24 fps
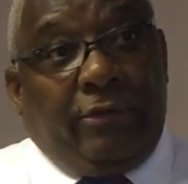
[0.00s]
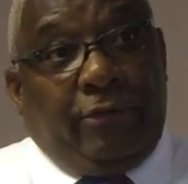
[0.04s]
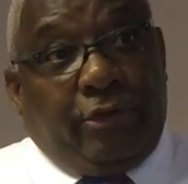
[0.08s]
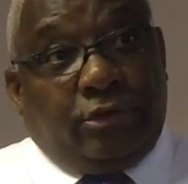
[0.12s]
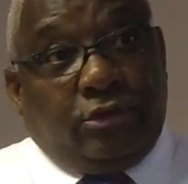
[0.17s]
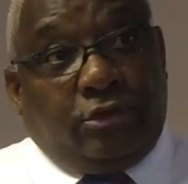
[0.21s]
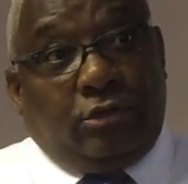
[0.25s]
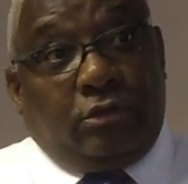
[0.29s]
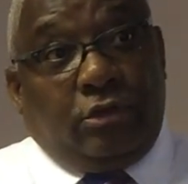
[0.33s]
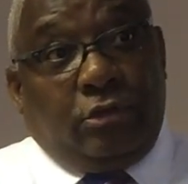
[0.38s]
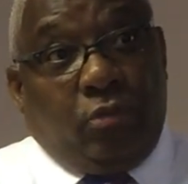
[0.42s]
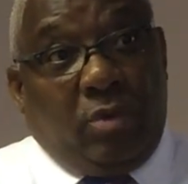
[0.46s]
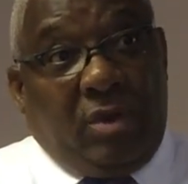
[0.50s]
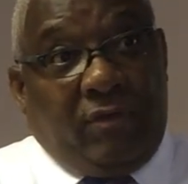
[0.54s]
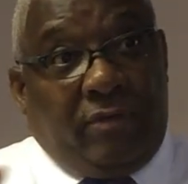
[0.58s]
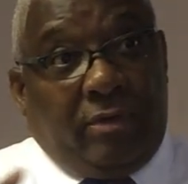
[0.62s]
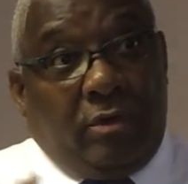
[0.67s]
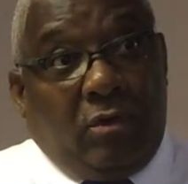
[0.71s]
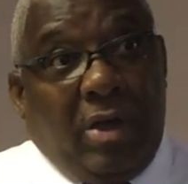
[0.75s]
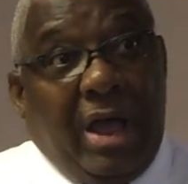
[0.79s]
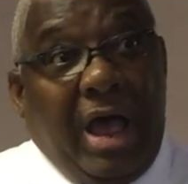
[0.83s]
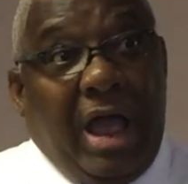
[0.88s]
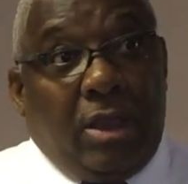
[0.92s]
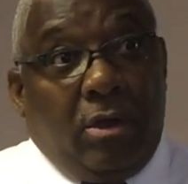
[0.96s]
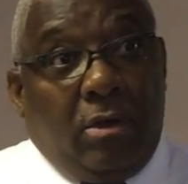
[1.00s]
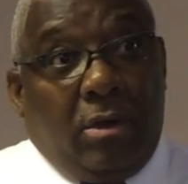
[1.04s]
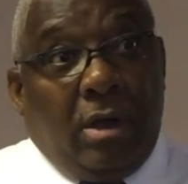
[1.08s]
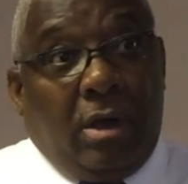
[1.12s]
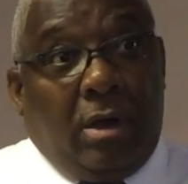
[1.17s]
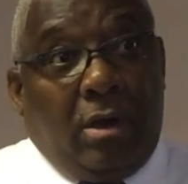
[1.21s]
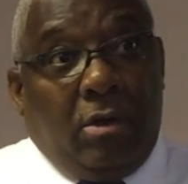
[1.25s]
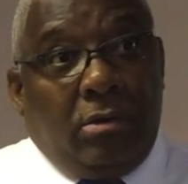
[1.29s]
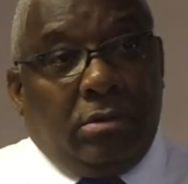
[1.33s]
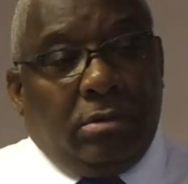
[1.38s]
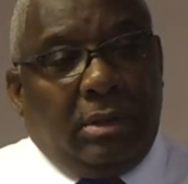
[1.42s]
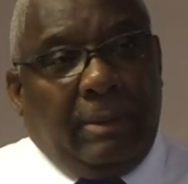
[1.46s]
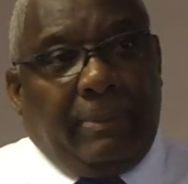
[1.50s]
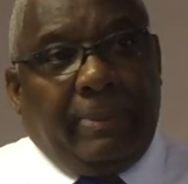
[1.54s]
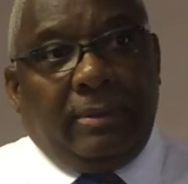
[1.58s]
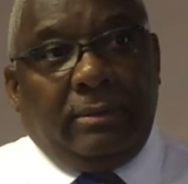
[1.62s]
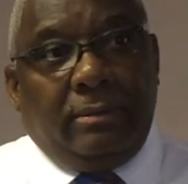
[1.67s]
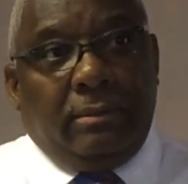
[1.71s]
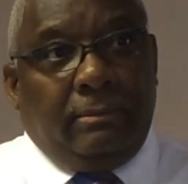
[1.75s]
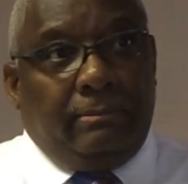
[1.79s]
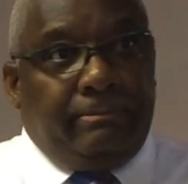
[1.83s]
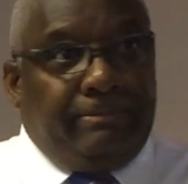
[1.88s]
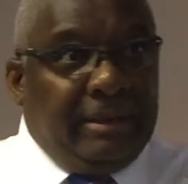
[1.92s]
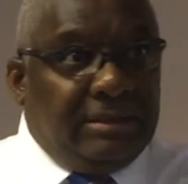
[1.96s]
There's the river in Ohio called, up
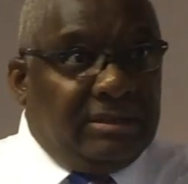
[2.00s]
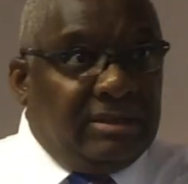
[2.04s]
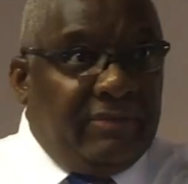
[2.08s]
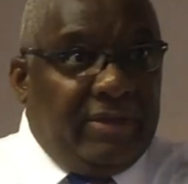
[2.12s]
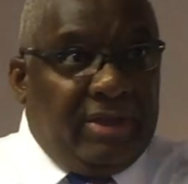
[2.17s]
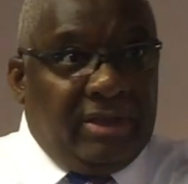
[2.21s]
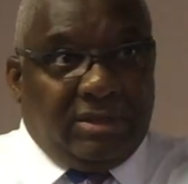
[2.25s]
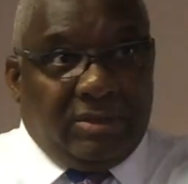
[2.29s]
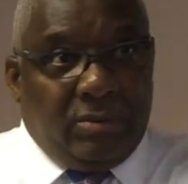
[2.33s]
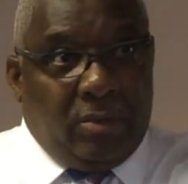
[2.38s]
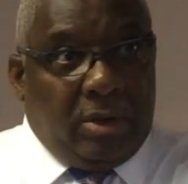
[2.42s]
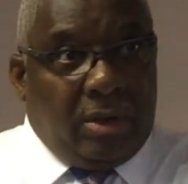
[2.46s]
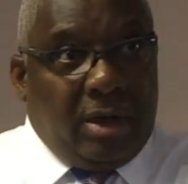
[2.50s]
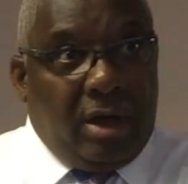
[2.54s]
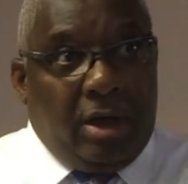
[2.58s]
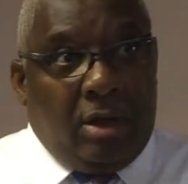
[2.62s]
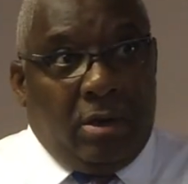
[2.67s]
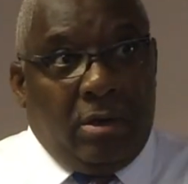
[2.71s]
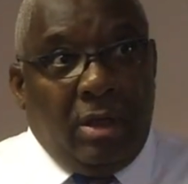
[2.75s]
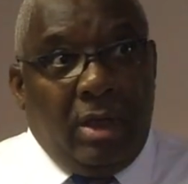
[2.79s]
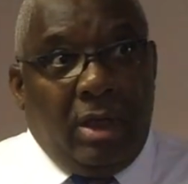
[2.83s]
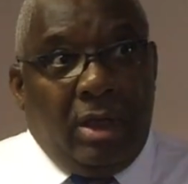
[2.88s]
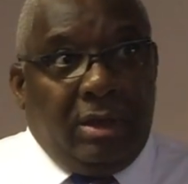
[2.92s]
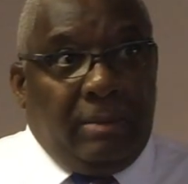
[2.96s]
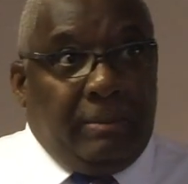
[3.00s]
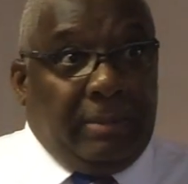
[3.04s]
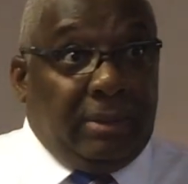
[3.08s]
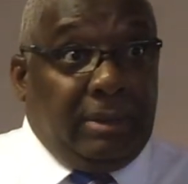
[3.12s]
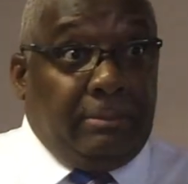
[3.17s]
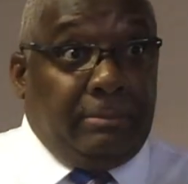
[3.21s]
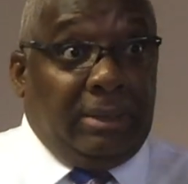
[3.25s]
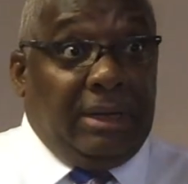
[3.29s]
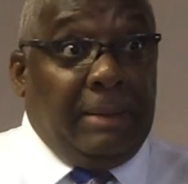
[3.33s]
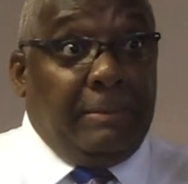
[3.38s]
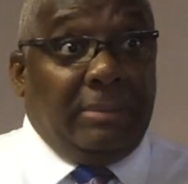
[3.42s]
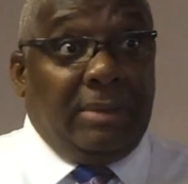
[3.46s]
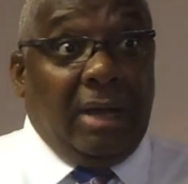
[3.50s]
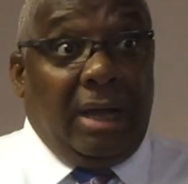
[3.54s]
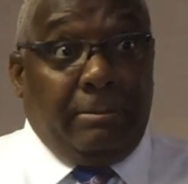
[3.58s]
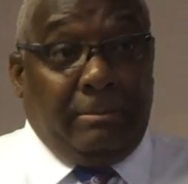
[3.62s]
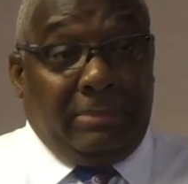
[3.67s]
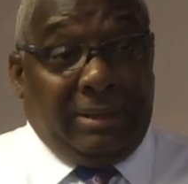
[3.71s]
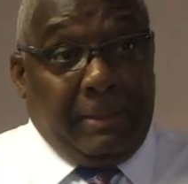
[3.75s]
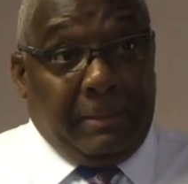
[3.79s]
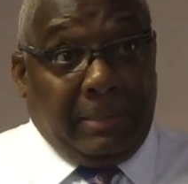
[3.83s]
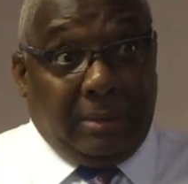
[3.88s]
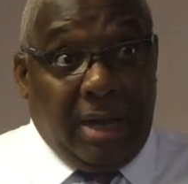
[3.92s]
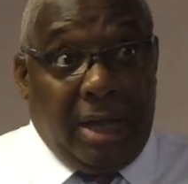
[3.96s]
in Pennsylvania somewhere called, but the
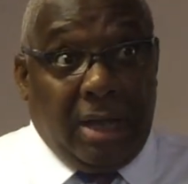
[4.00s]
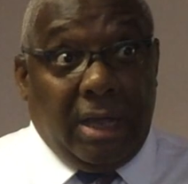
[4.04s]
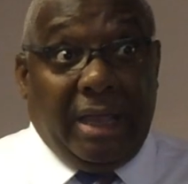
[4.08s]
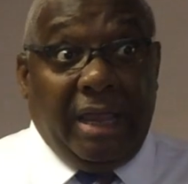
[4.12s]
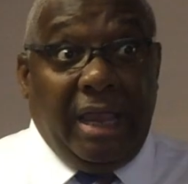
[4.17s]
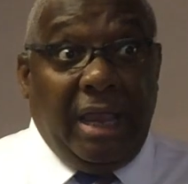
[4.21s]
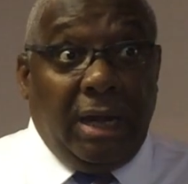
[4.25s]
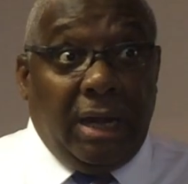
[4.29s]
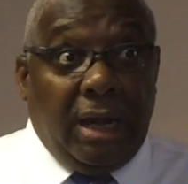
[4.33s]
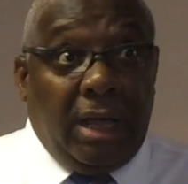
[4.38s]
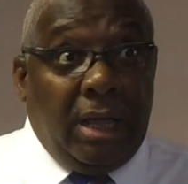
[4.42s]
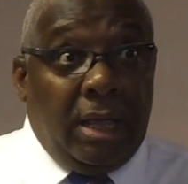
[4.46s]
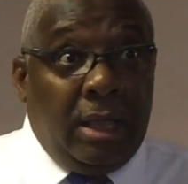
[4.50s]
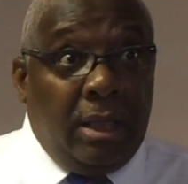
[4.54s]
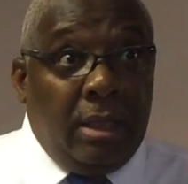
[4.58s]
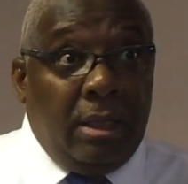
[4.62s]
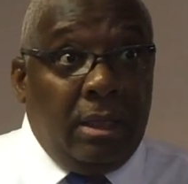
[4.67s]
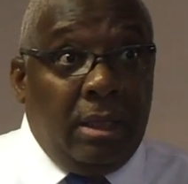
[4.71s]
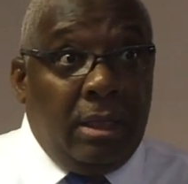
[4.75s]
Monongahela